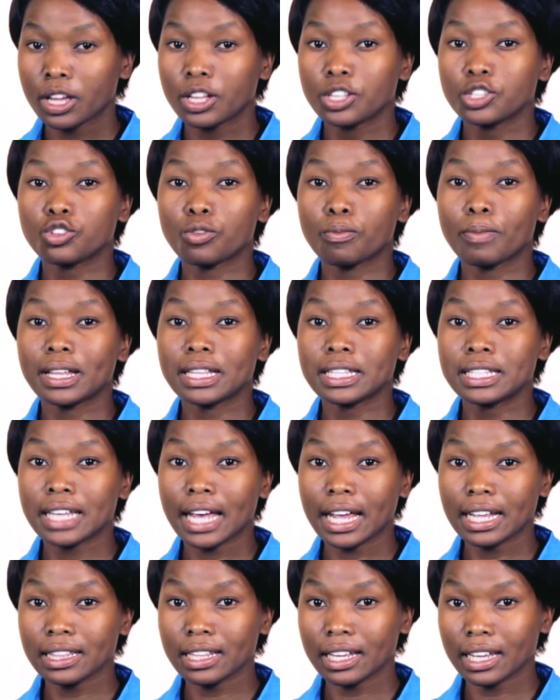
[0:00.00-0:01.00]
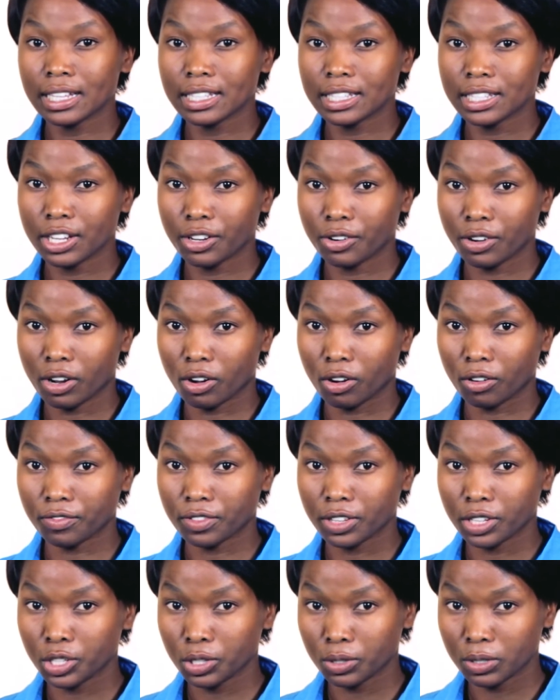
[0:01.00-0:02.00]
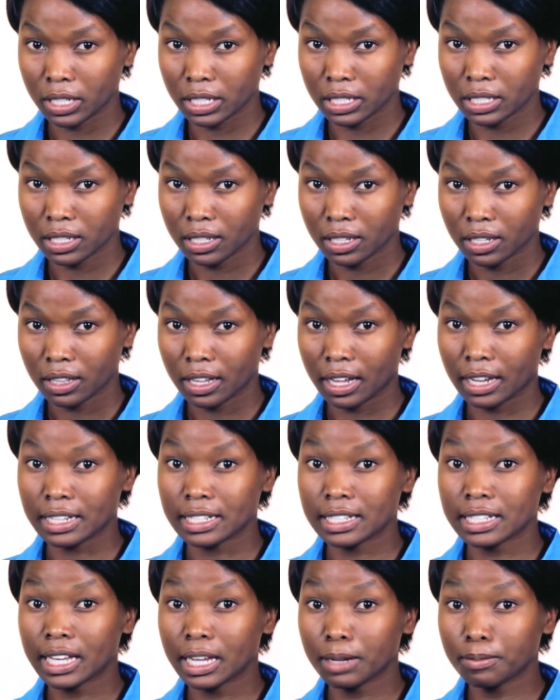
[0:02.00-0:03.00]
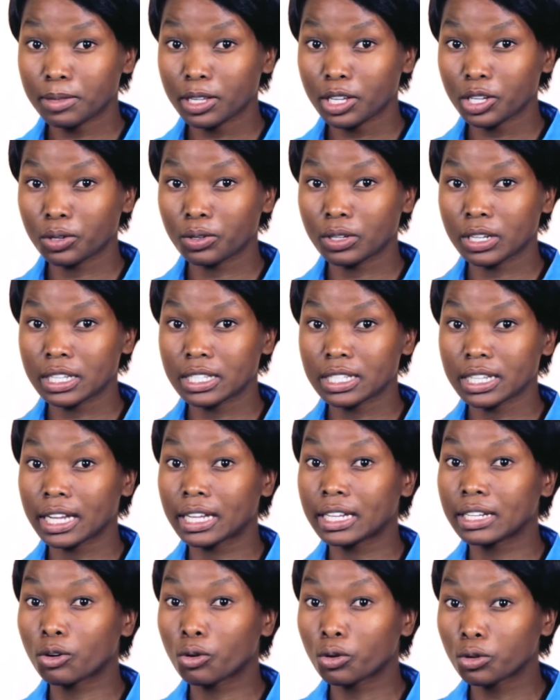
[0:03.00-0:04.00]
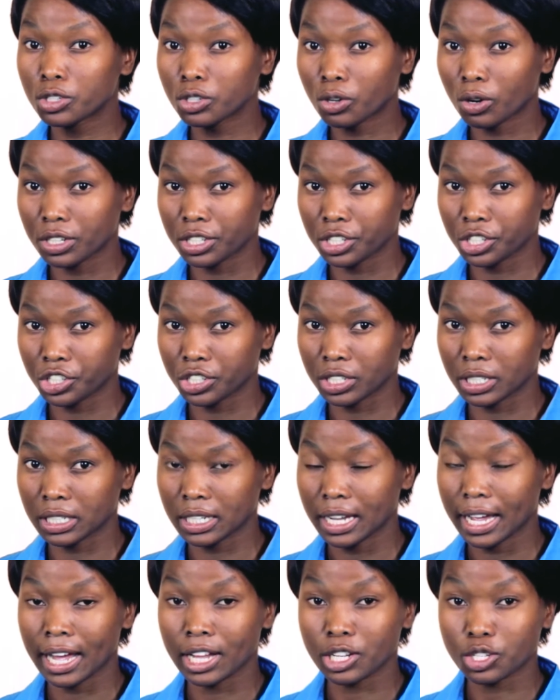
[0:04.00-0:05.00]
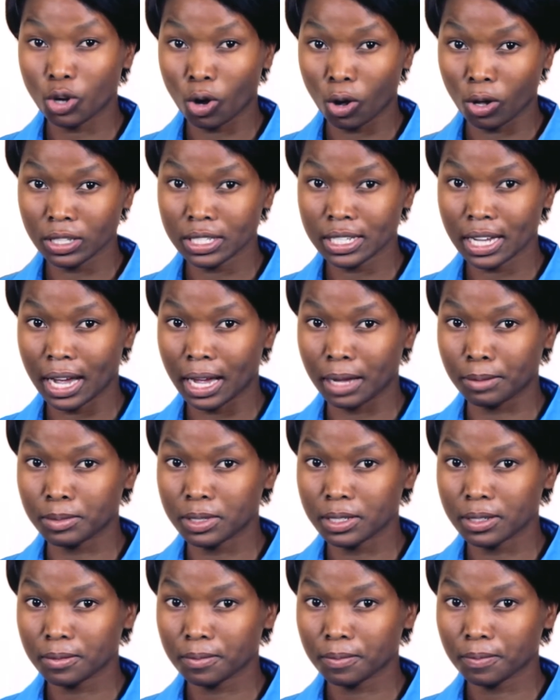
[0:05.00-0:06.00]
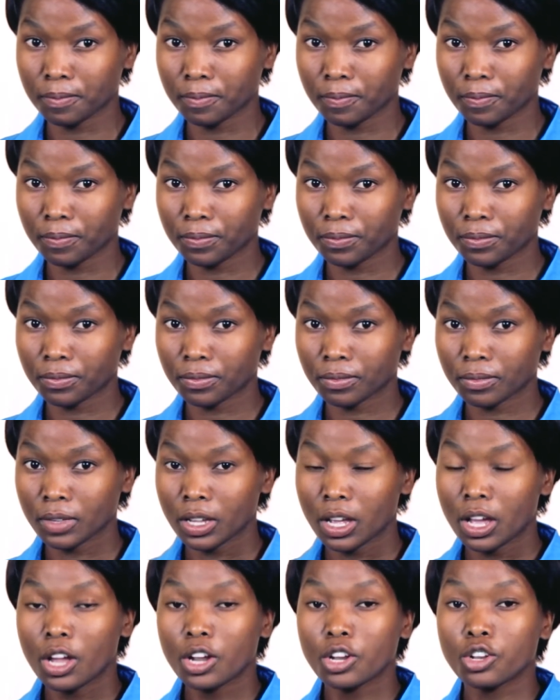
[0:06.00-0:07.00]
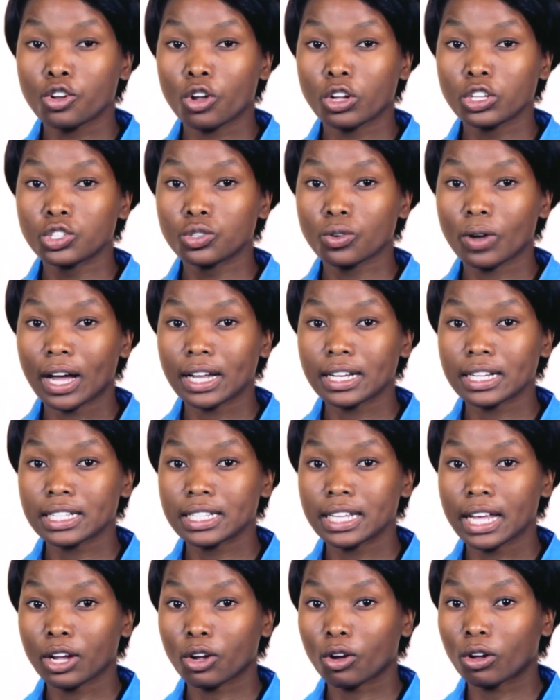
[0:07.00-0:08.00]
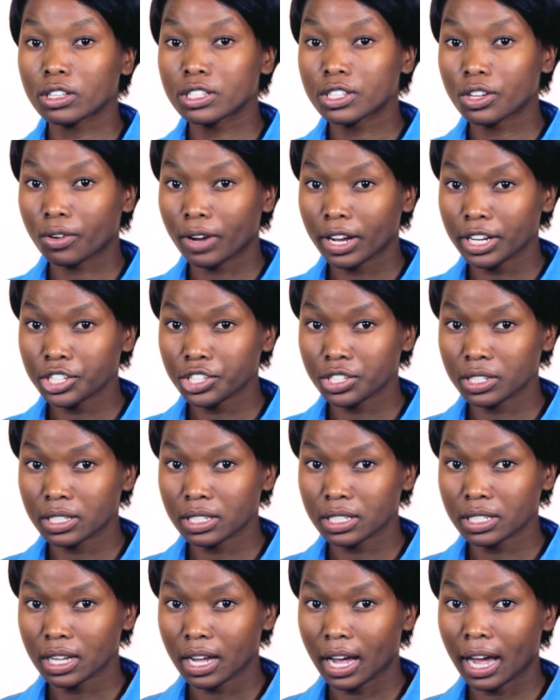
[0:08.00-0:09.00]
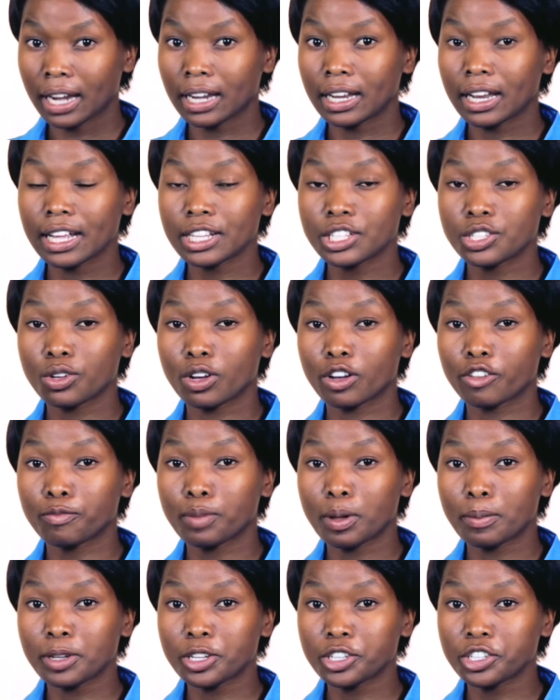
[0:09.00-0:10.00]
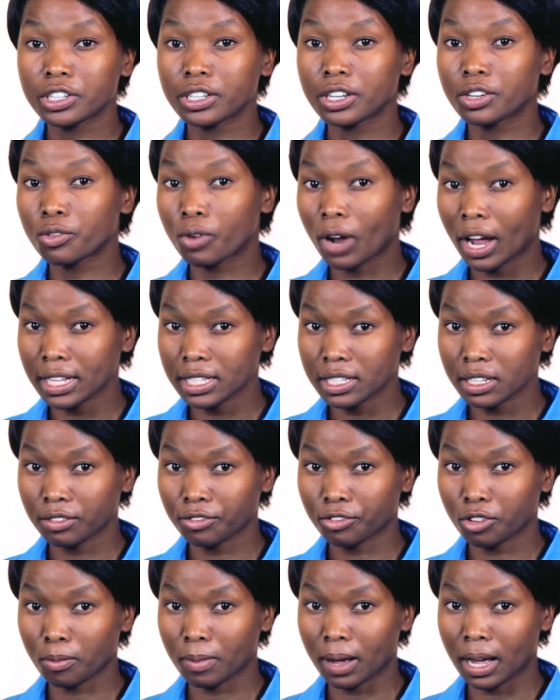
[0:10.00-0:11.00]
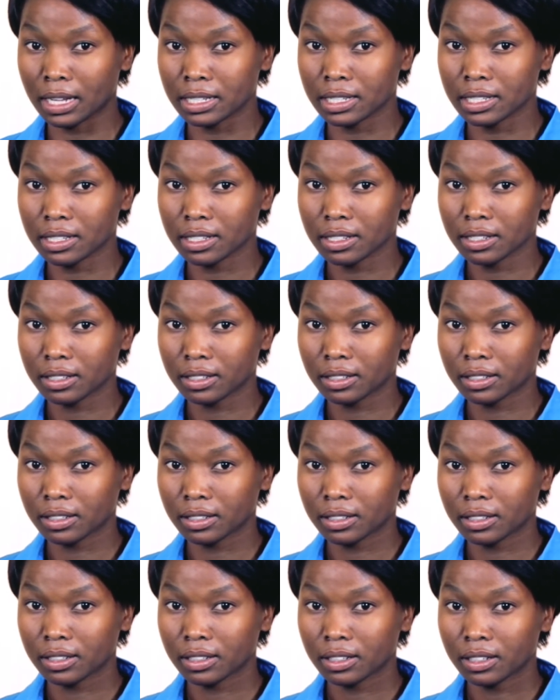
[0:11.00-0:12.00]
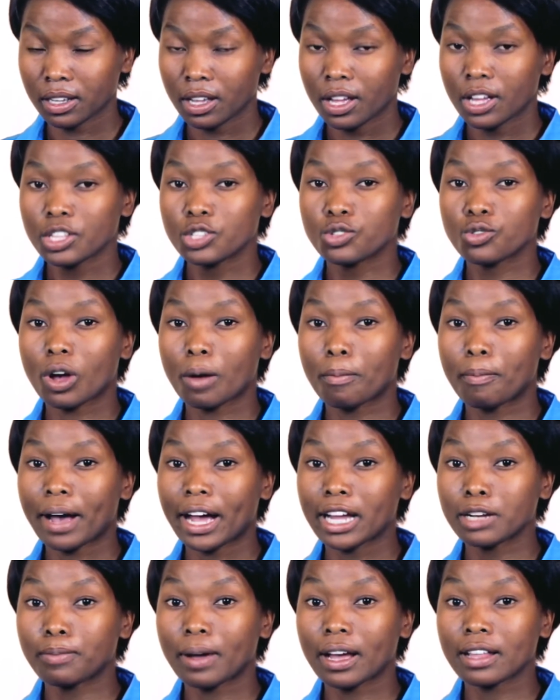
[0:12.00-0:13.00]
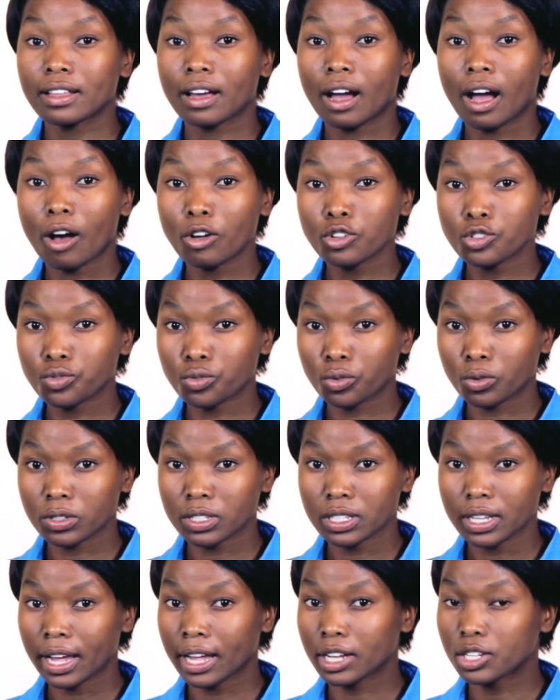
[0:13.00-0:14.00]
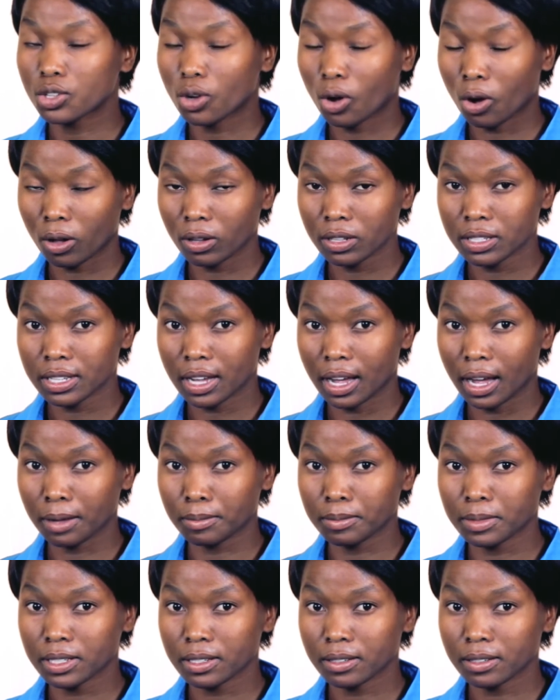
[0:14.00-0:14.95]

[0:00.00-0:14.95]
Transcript: to maintain the interior of the unit, that is keep the unit in good condition at all times, not to undertake alterations unless you have permission in writing from us, to abide by the house rules at all times,